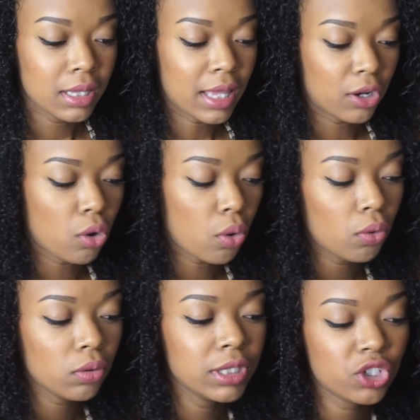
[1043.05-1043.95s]
like
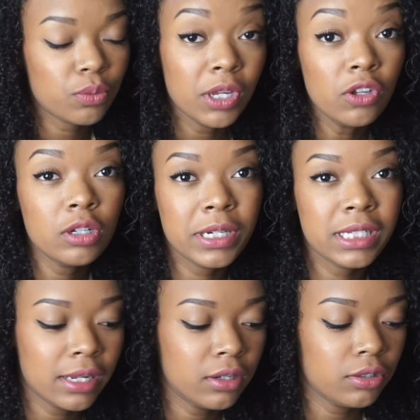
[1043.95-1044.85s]
coldish milk,
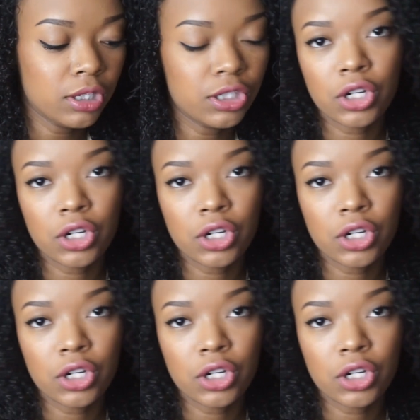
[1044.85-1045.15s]
because then it'll start